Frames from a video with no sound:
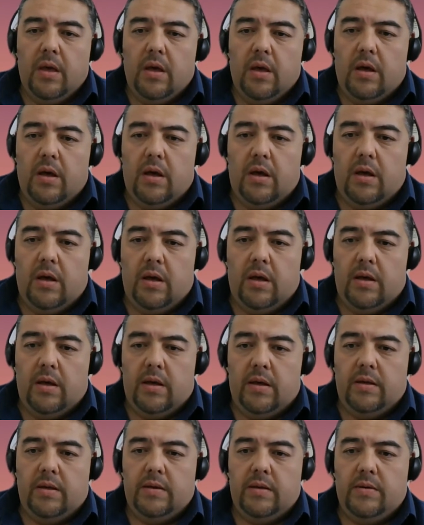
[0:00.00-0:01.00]

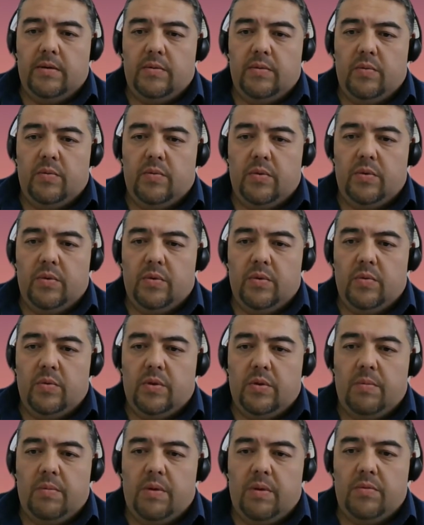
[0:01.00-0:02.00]

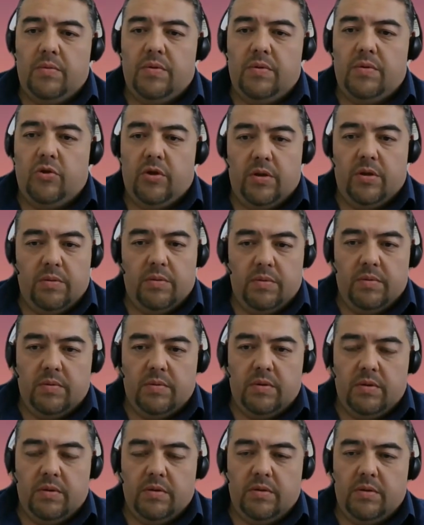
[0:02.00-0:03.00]
What about the gender
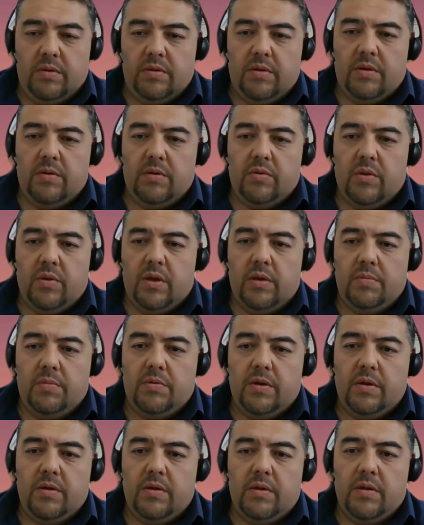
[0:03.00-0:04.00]
barriers and
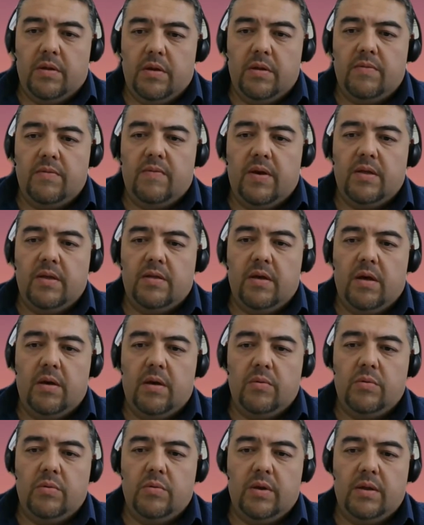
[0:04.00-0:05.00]
stereotypes, and advise
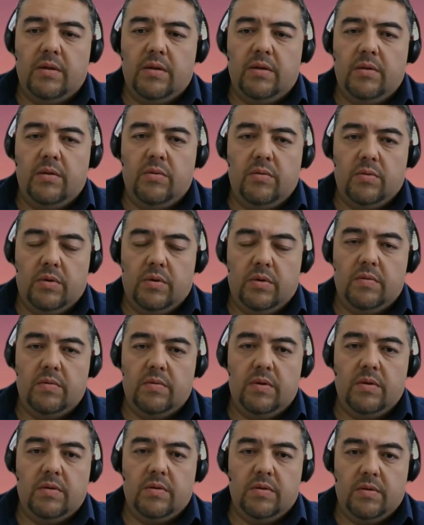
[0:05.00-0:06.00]
how to continue
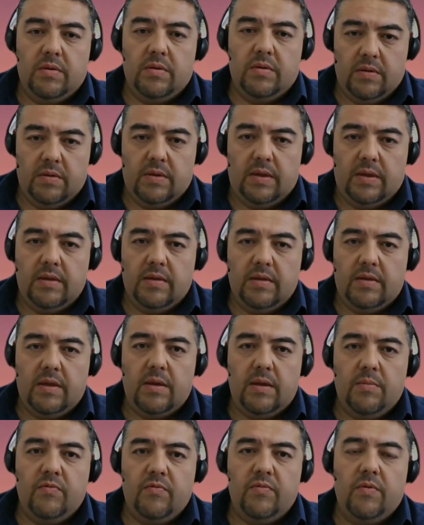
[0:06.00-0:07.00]
careers in
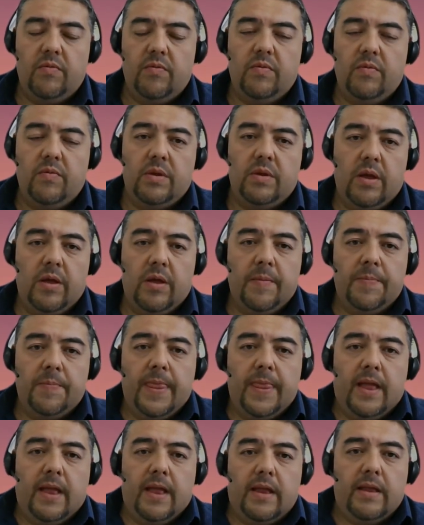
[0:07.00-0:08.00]
STEM for women.
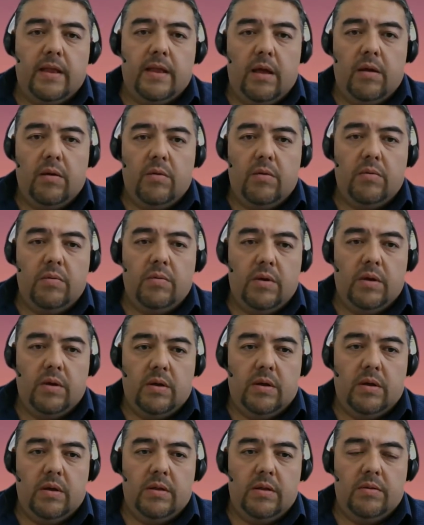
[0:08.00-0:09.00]
Now,
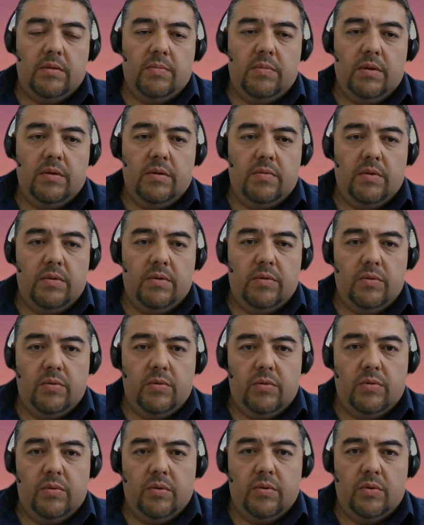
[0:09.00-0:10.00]
let me introduce